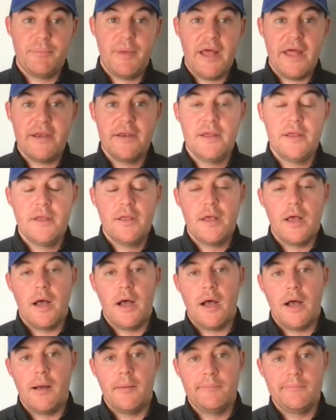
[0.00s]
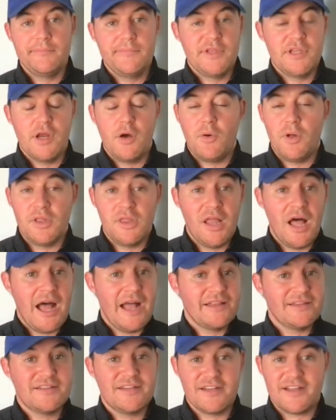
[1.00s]
But, you know, a
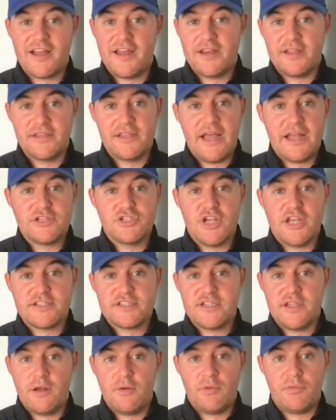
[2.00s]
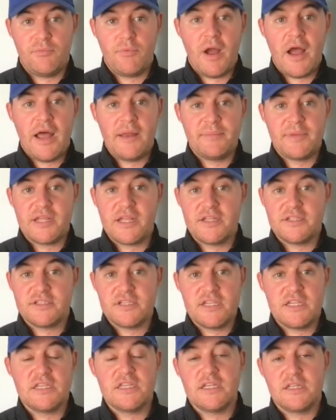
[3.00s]
lot to kind of digest there with Rod because
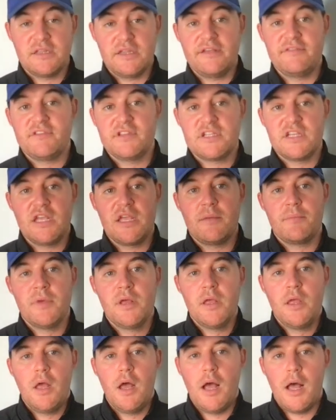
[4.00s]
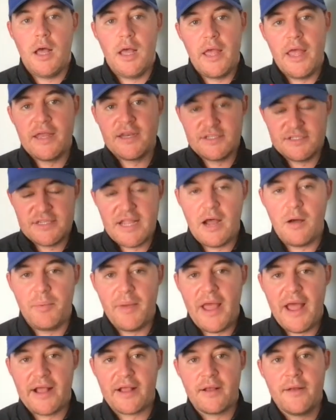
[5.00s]
he did leave the team and is now
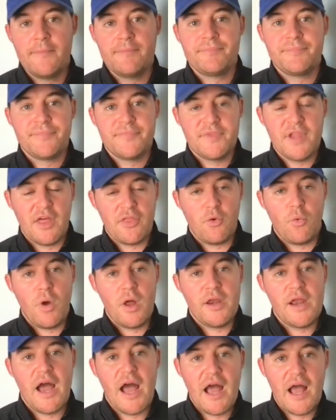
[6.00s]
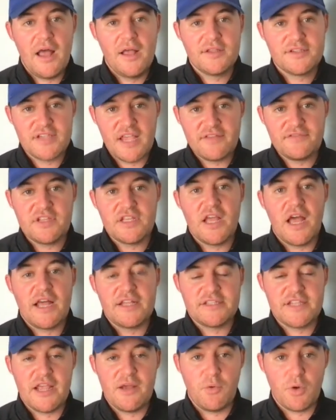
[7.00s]
back. Another one, safety,
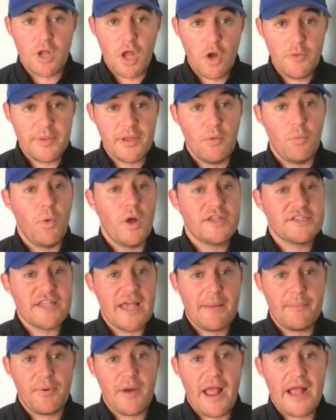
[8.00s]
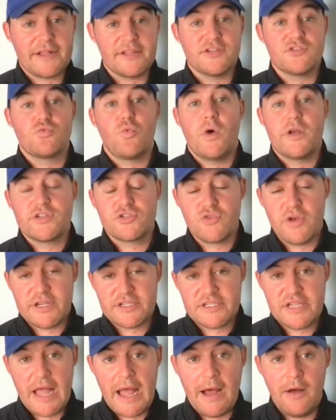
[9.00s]
Isaiah Wakobia was at practice, was
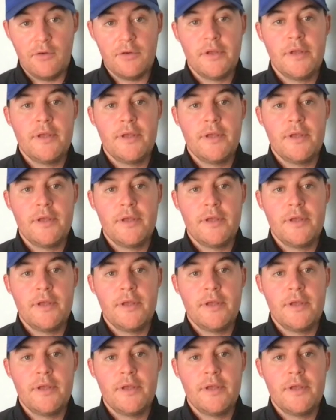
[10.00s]
dressed out.